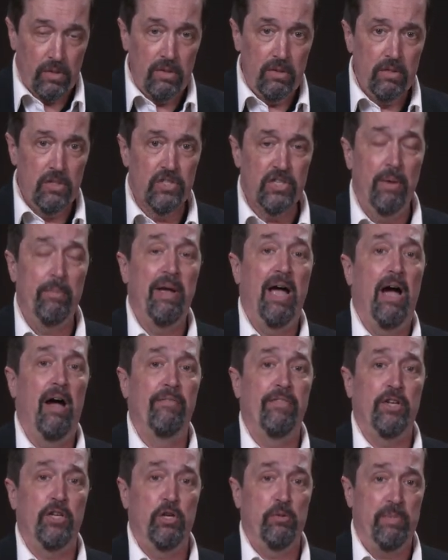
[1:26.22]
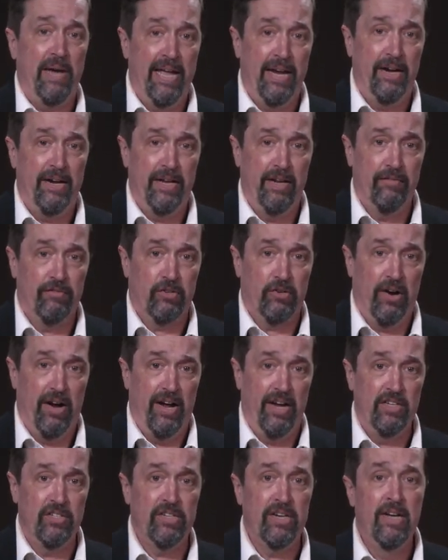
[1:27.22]
somehow the humanity of
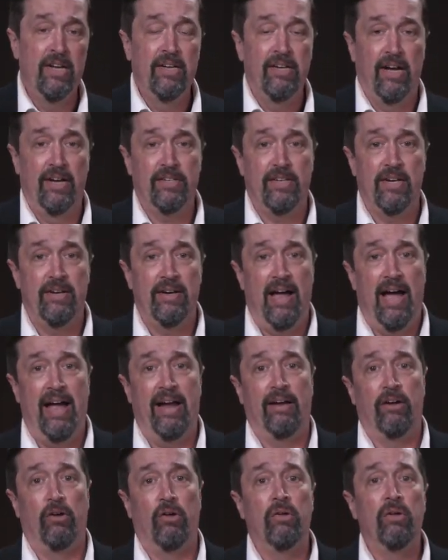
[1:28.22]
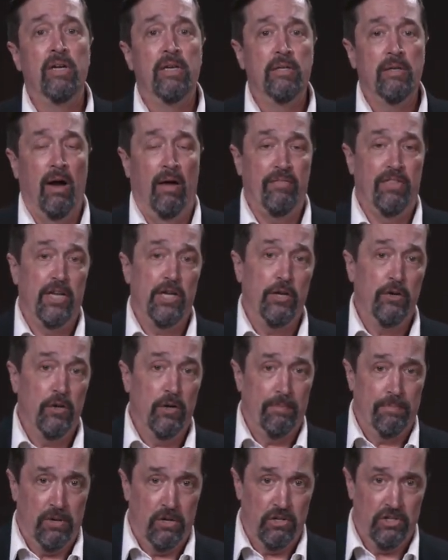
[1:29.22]
Christ, a denial of the
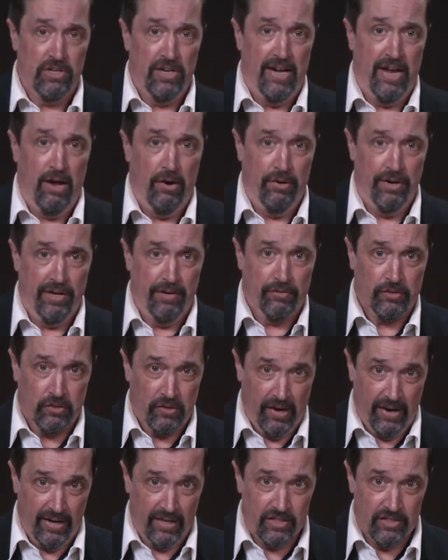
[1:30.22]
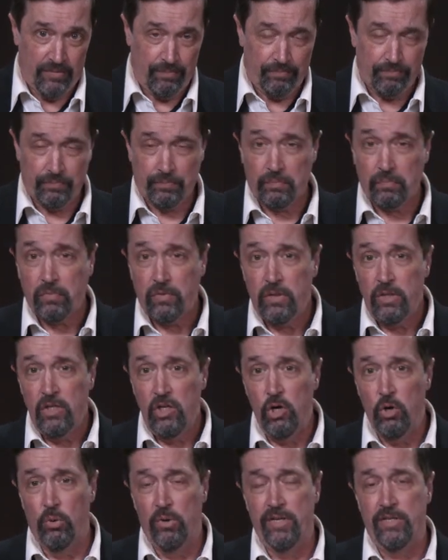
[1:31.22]
unipersonality of Christ,
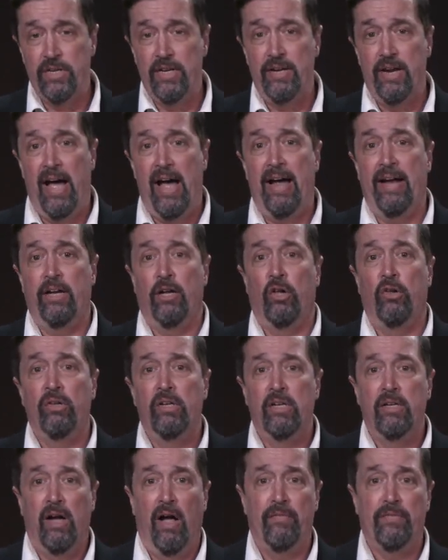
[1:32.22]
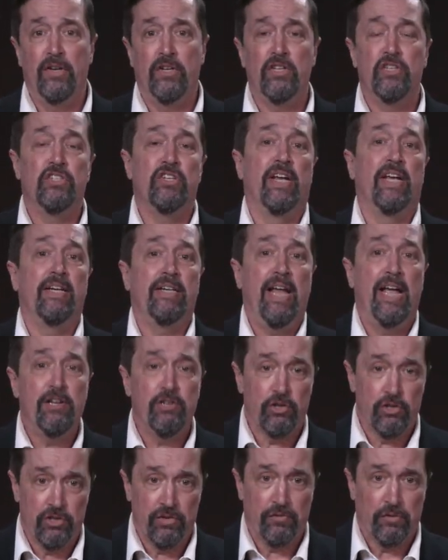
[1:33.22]
or a denial of the distinct
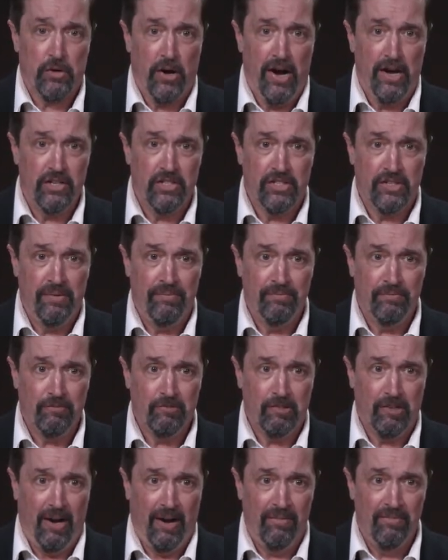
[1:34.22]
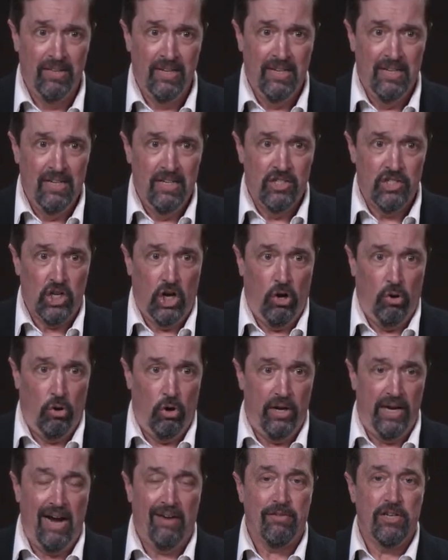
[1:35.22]
natures of Christ. Okay? So
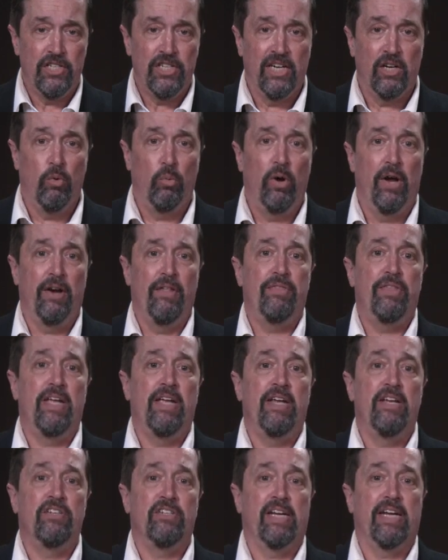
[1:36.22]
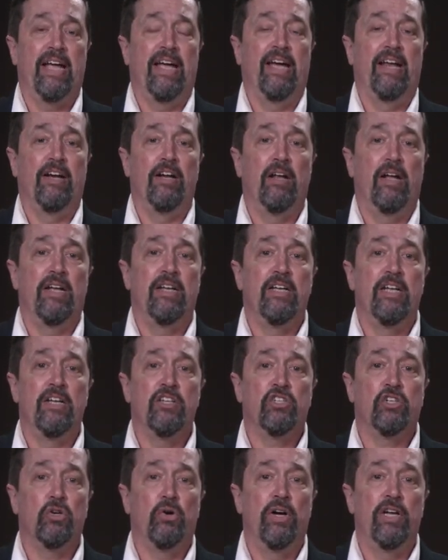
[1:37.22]
every single one of these, again,
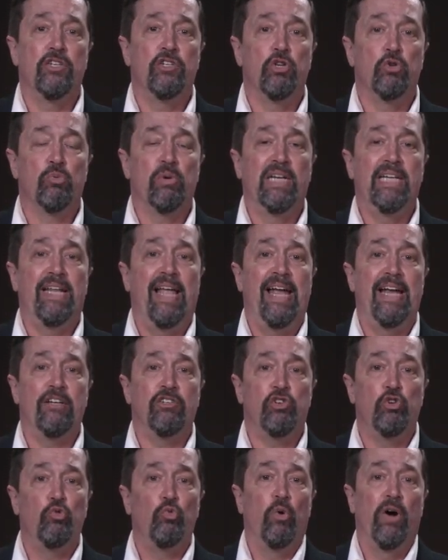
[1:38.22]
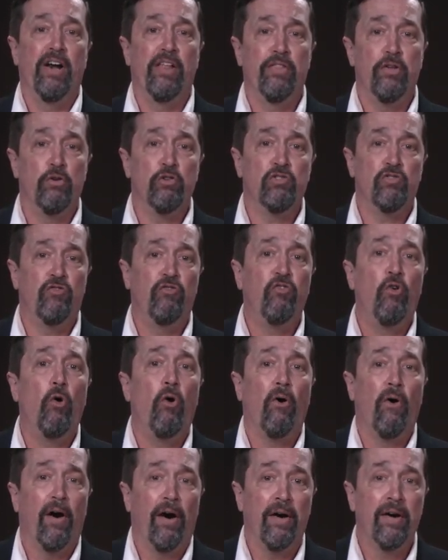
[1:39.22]
is going to relate to one of those
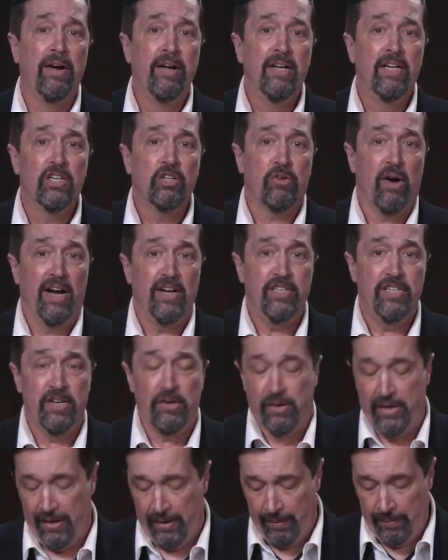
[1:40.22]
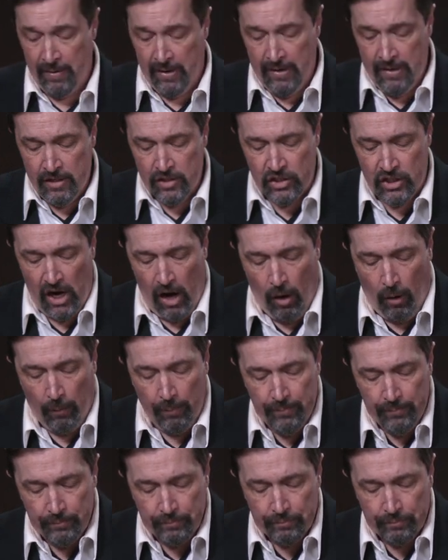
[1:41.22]
four criteria. So